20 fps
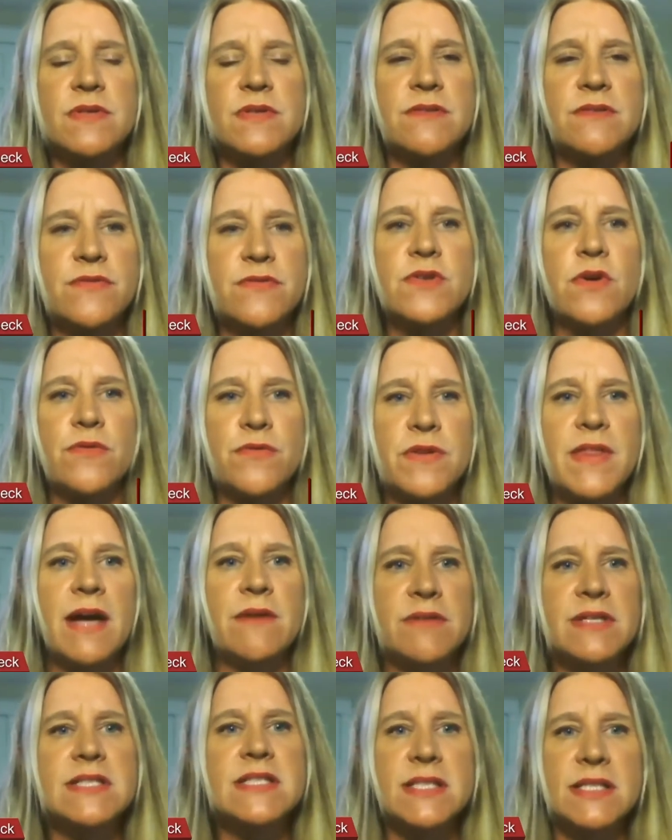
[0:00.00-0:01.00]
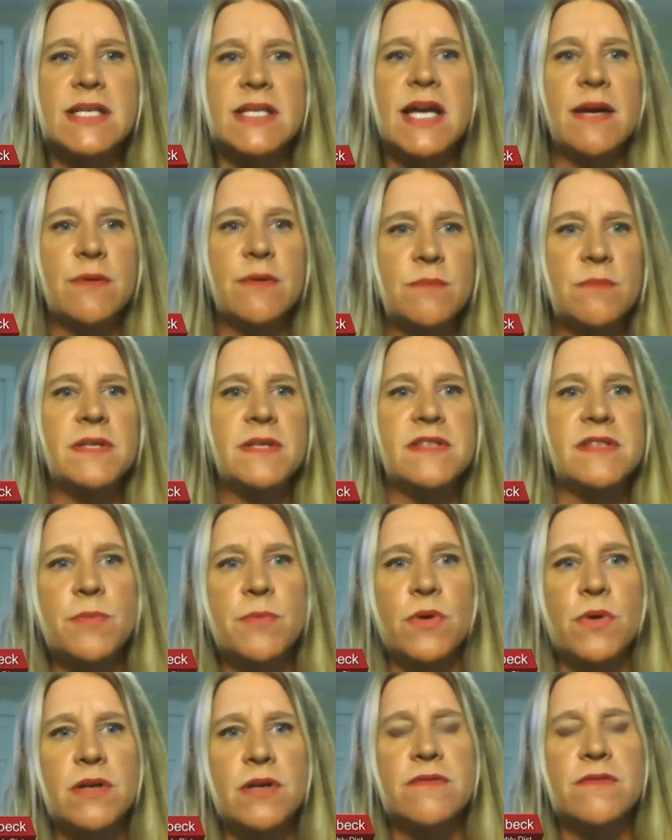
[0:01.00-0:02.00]
And so for that reason, I would be
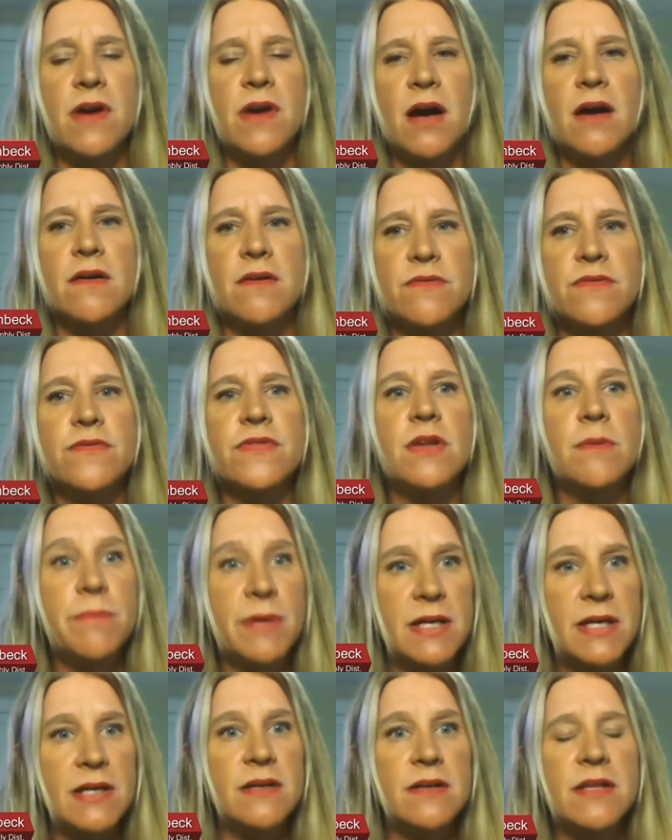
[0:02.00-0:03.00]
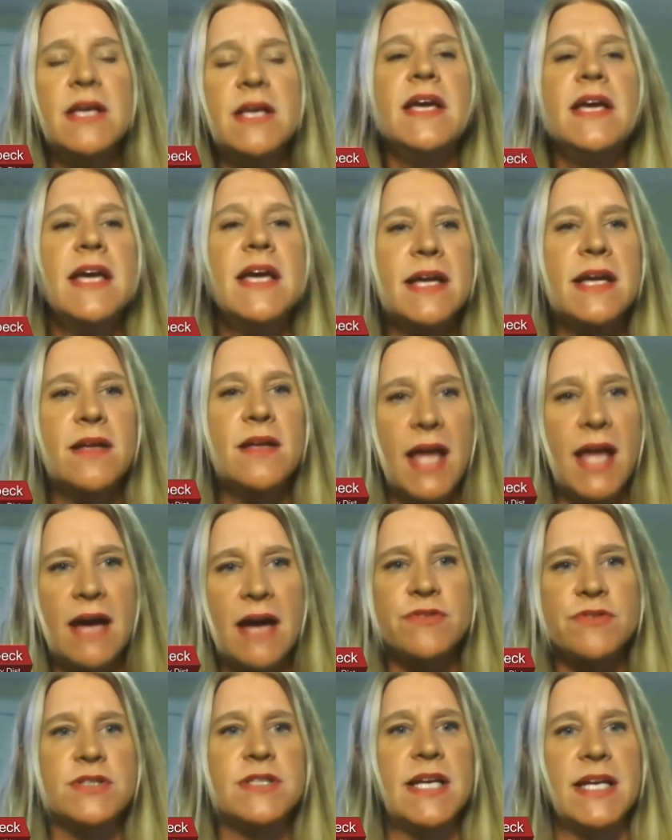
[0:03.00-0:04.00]
supportive of the bill
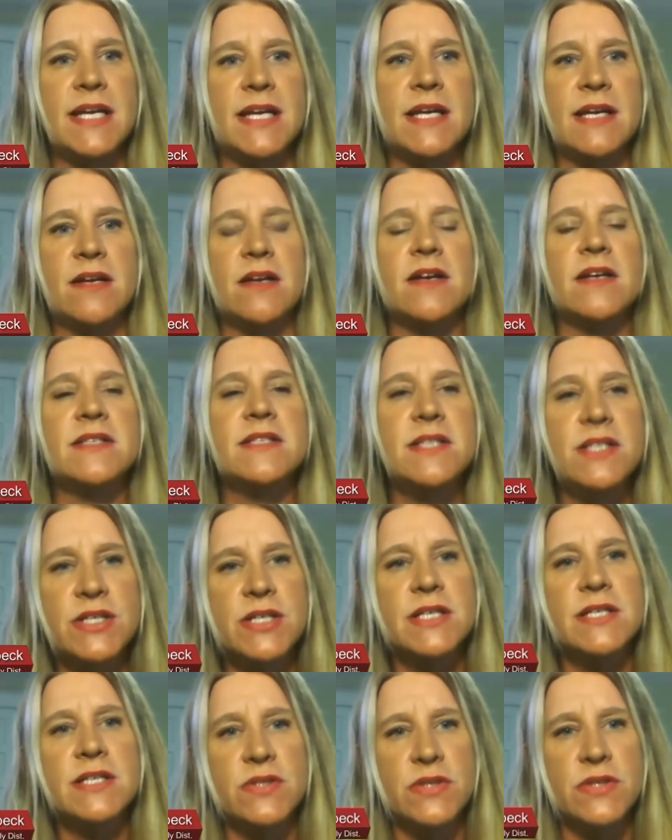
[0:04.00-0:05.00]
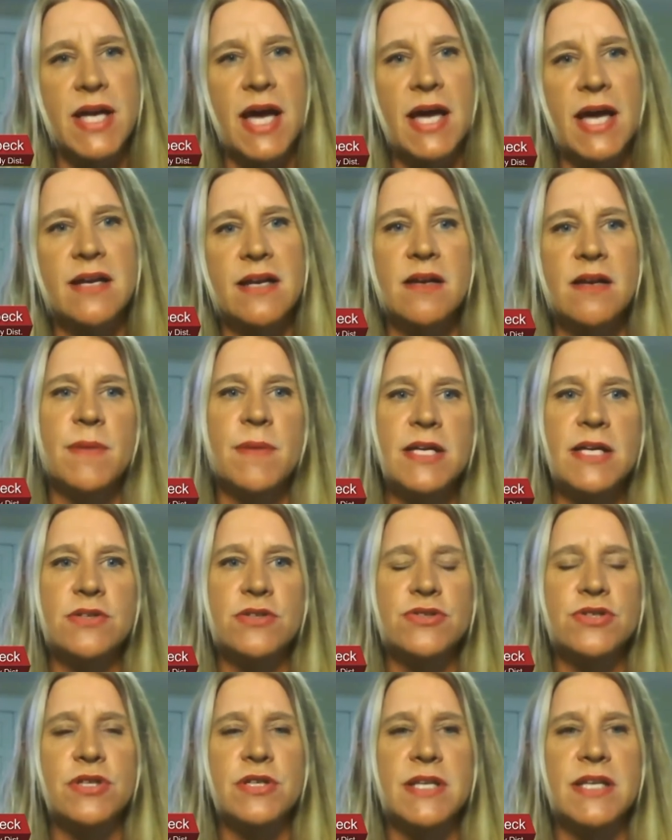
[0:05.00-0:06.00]
after taking a serious look at it and making
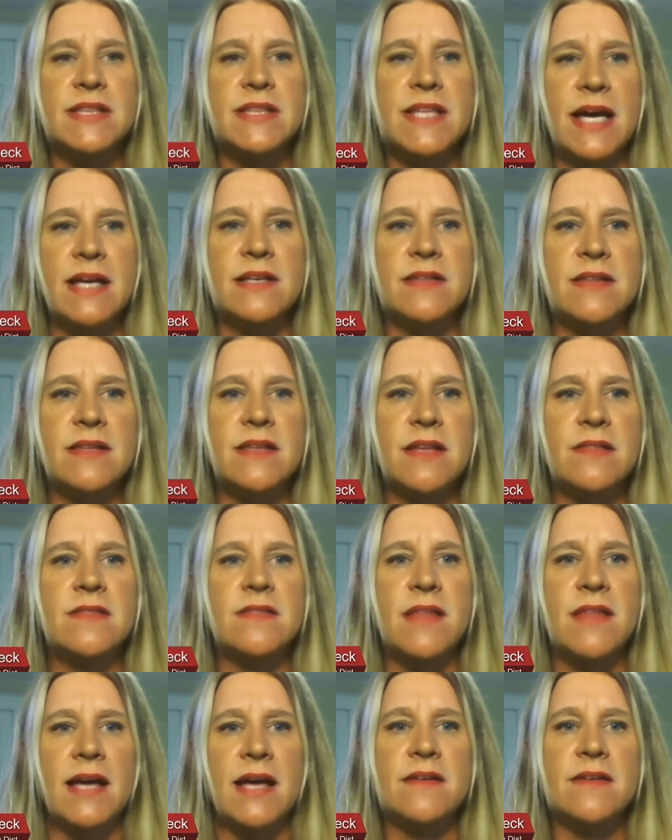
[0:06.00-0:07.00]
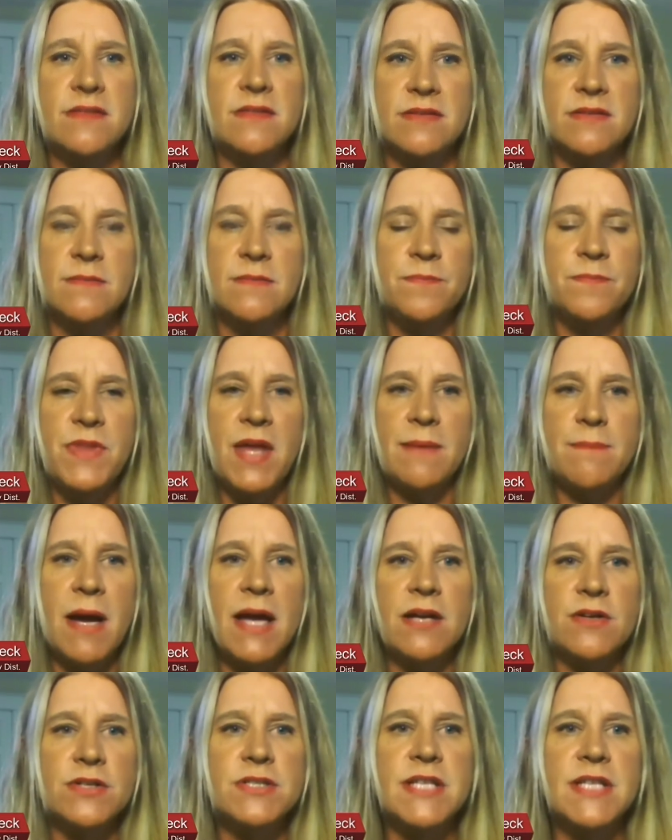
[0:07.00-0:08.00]
sure that that, that, that
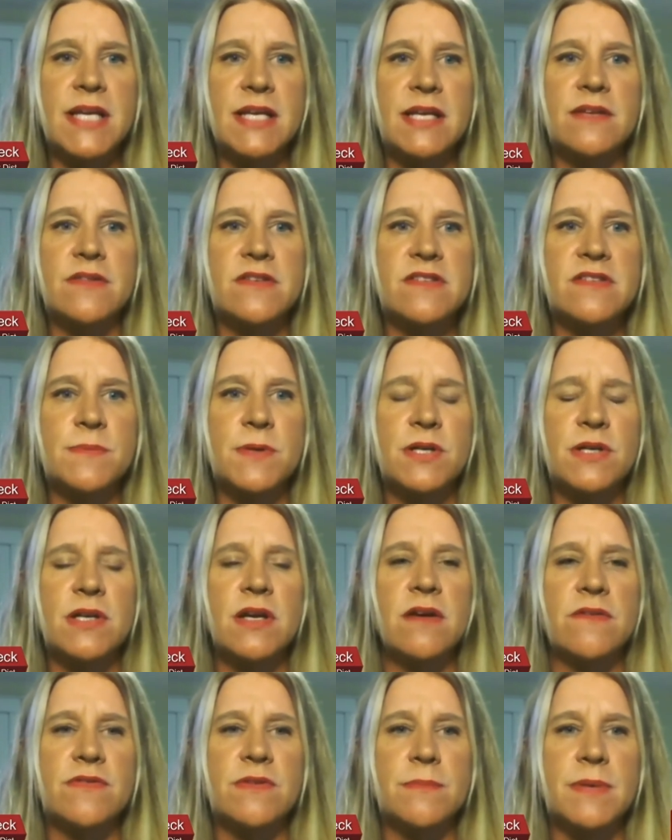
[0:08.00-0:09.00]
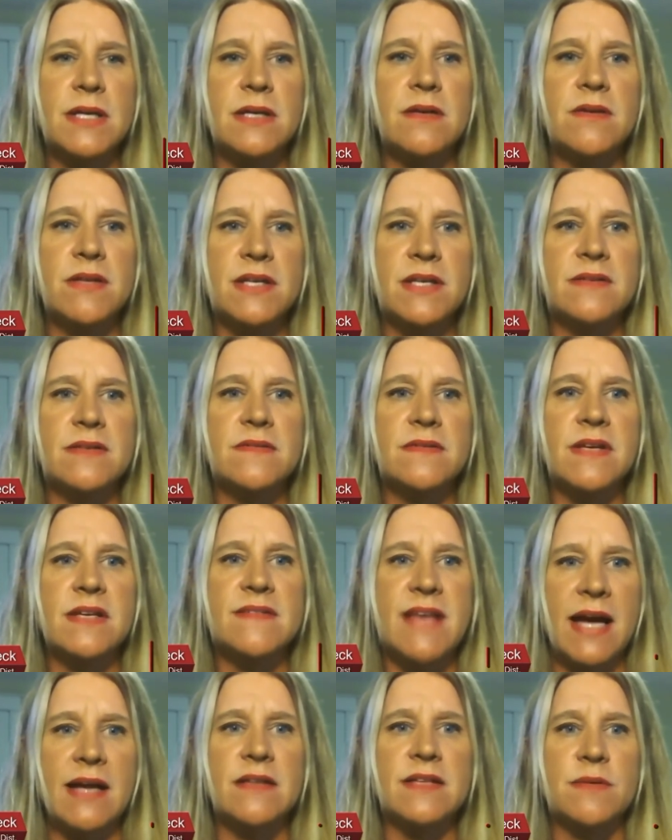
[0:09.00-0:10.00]
my understanding of the spirit of the bill is
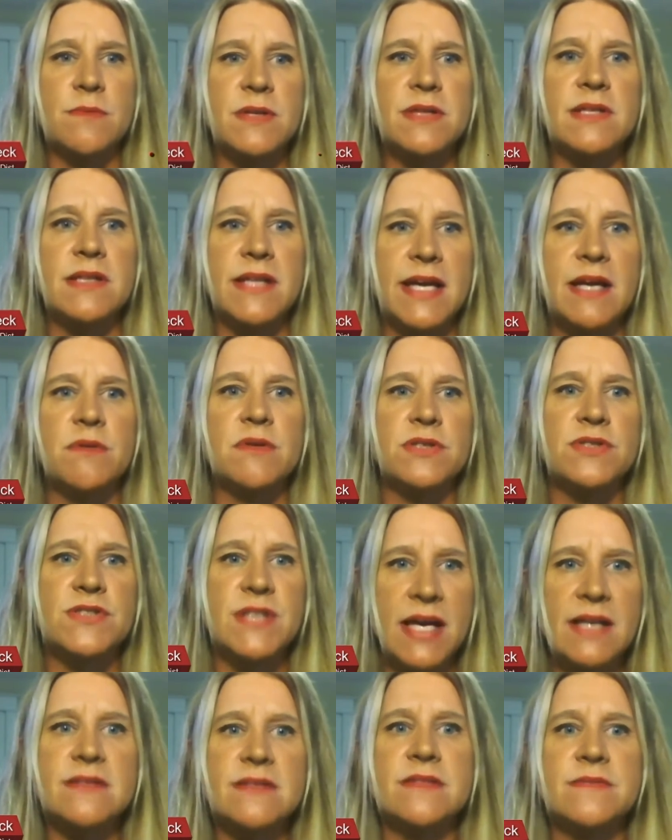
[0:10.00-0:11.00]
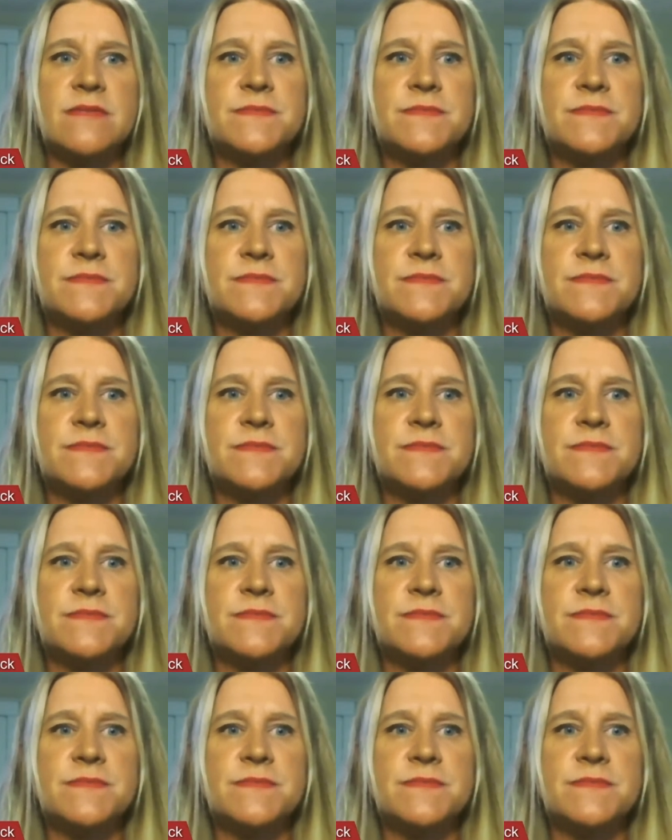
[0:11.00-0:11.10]
exactly what the language says